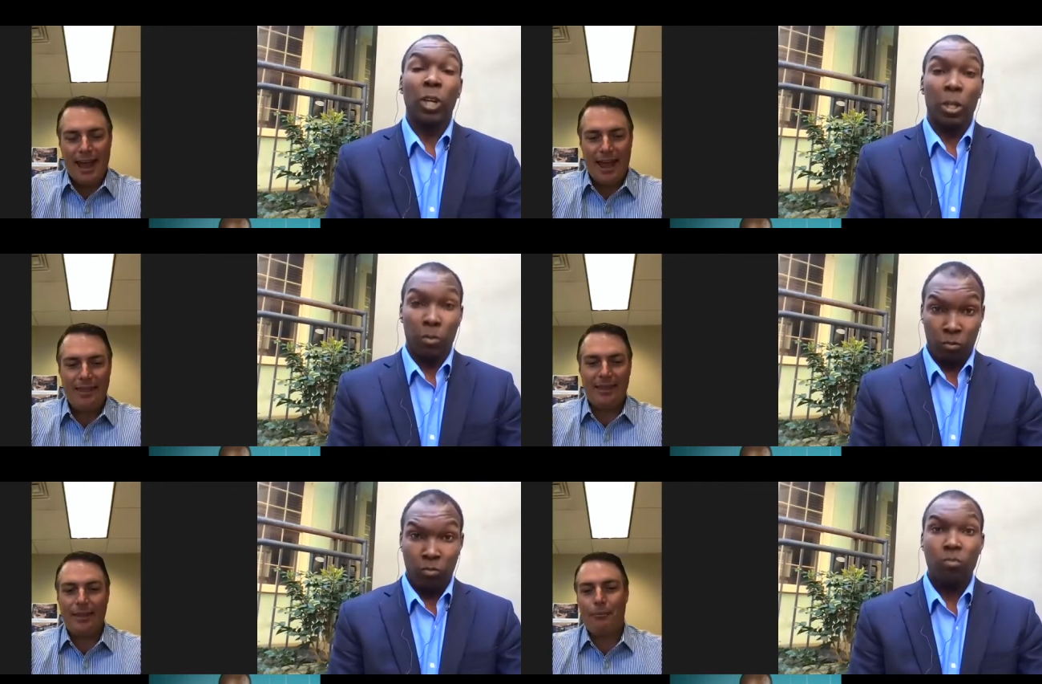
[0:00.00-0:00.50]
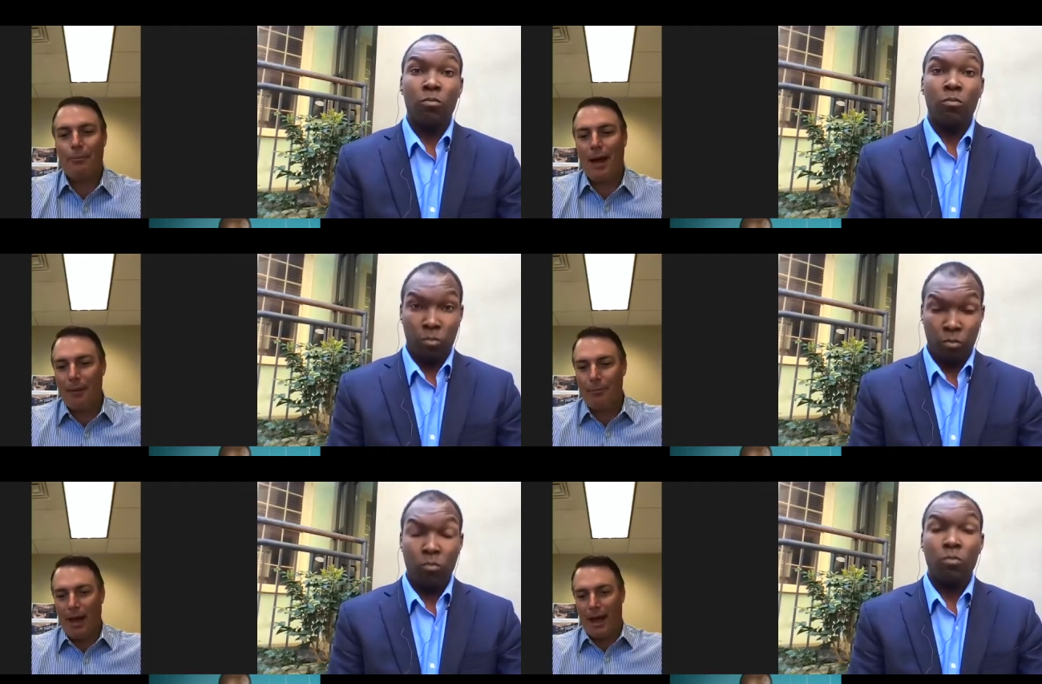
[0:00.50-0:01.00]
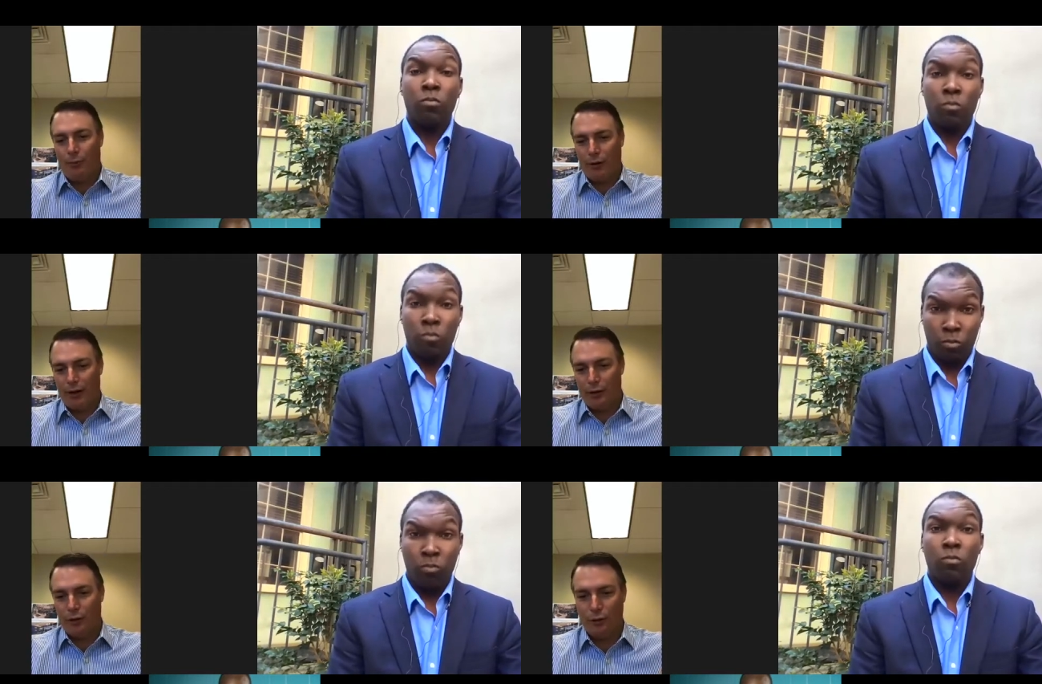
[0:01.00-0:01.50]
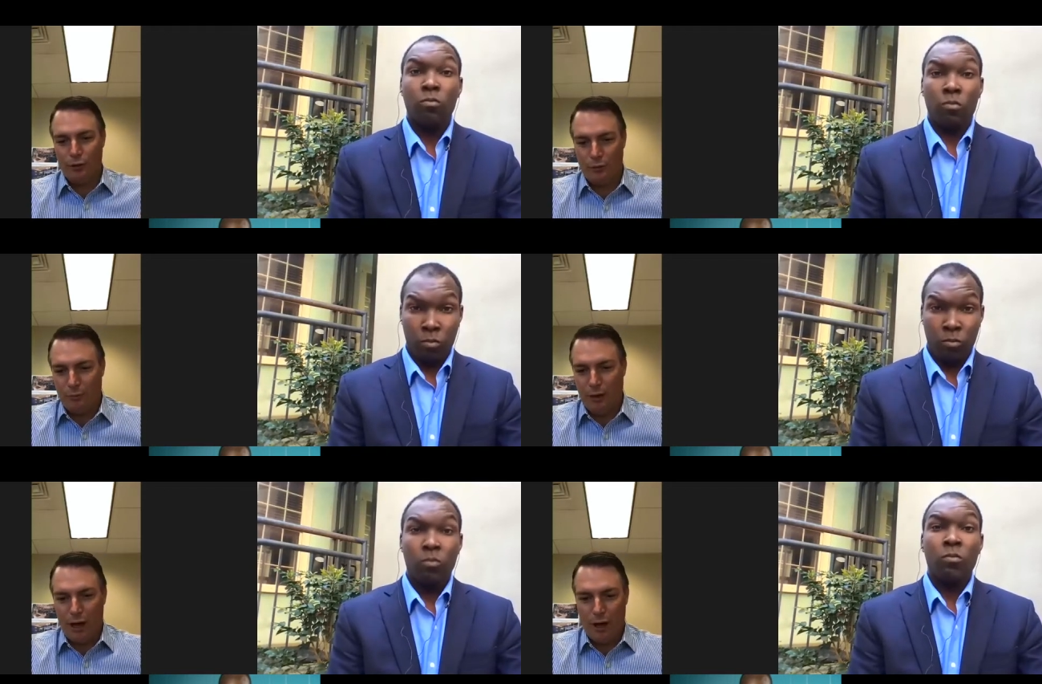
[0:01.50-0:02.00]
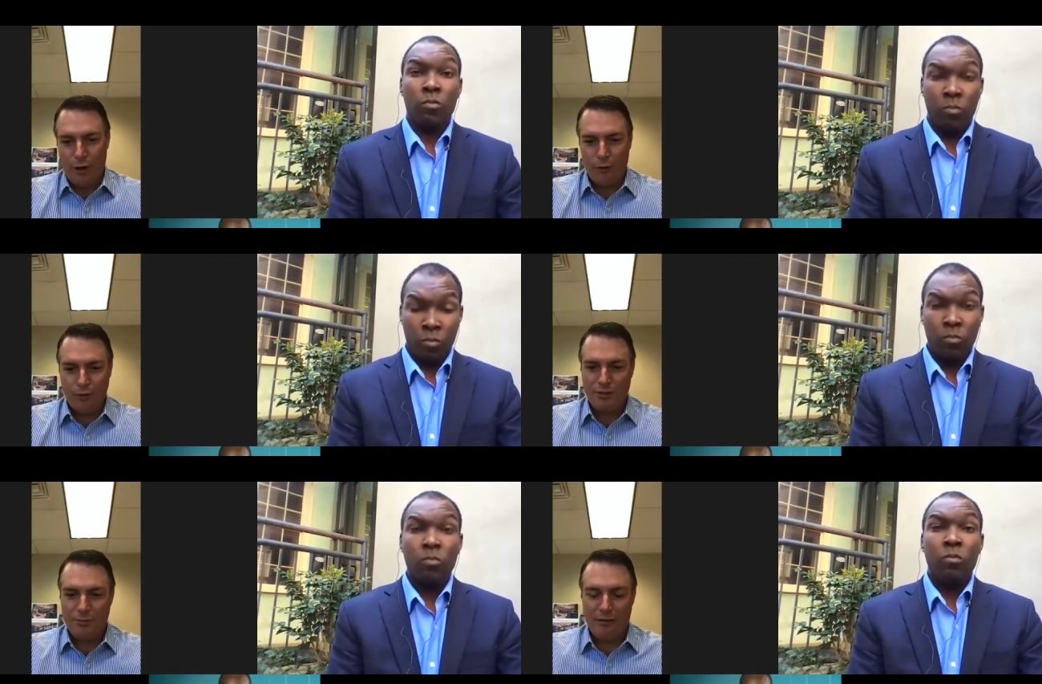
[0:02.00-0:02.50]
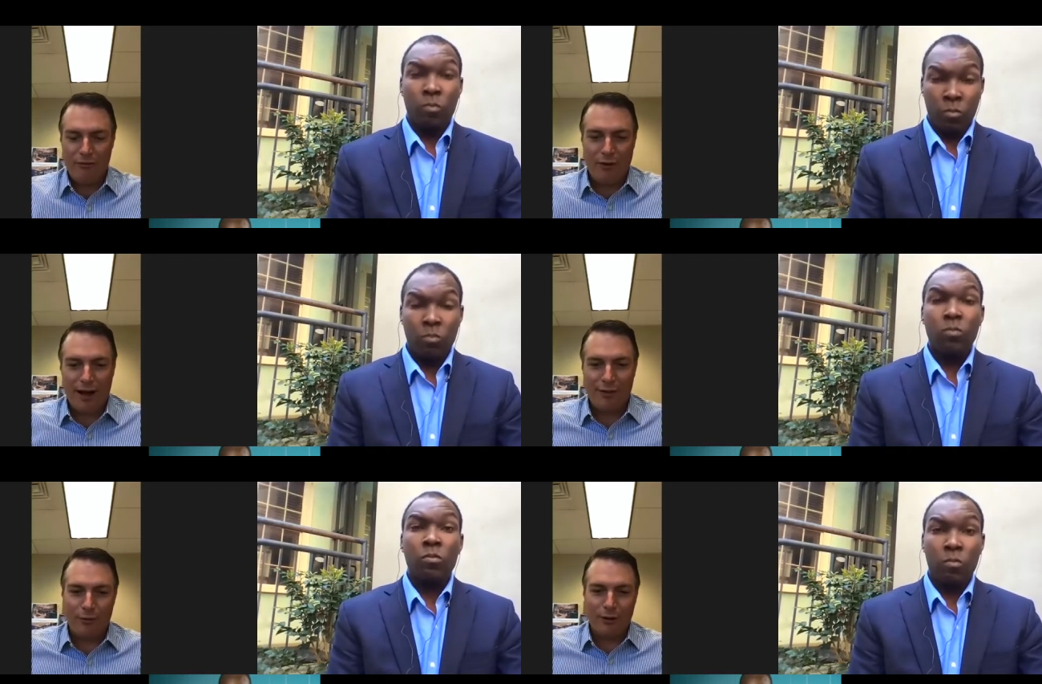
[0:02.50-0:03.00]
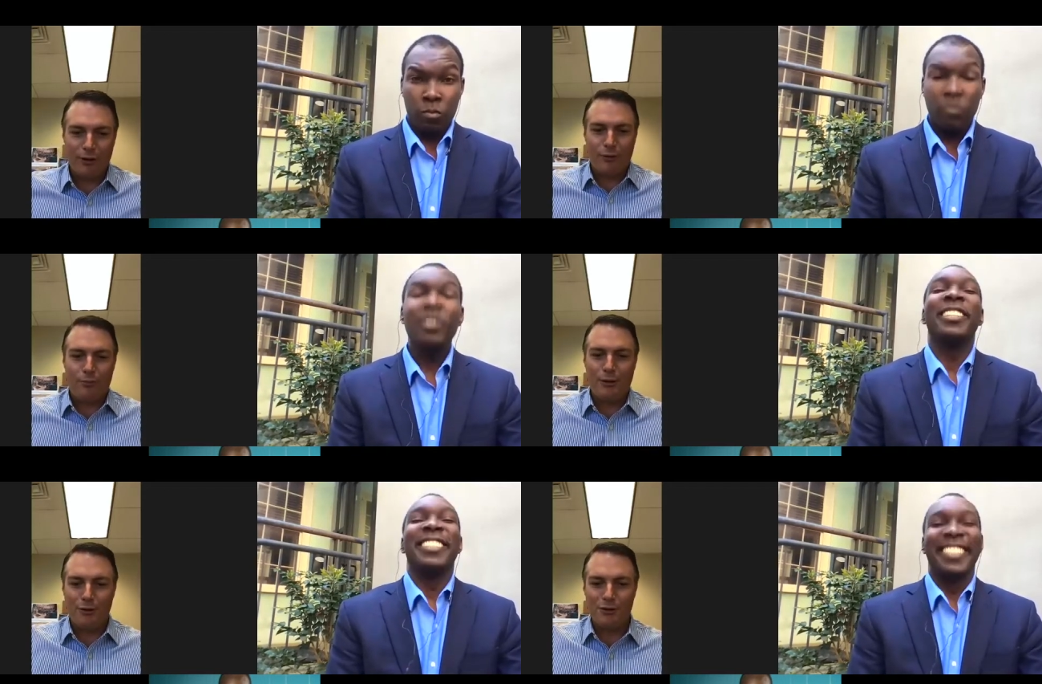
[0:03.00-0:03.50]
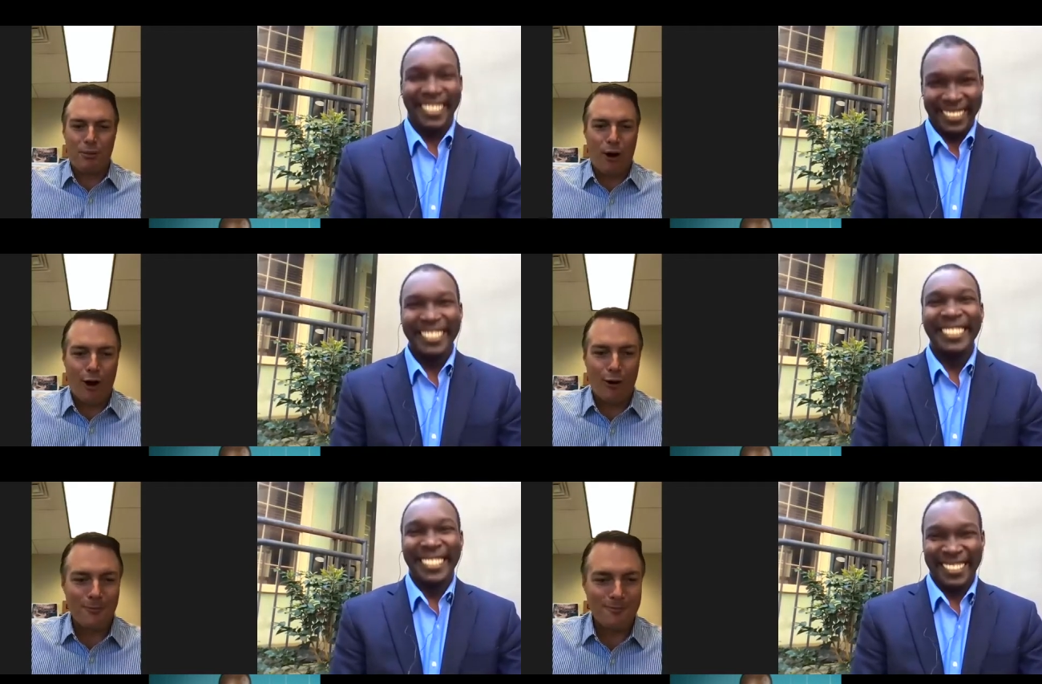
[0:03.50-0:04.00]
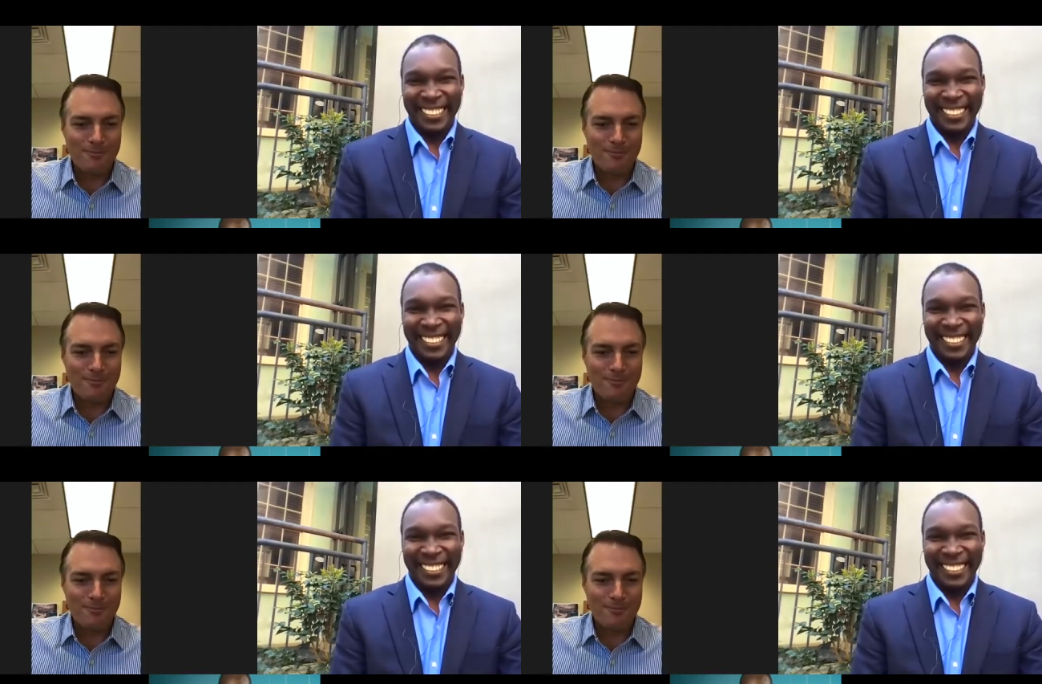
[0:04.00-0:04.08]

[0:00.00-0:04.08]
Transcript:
Speaker 1: And then the back back, we're going to do a little ode to my father. We're going to do Bill's Bar.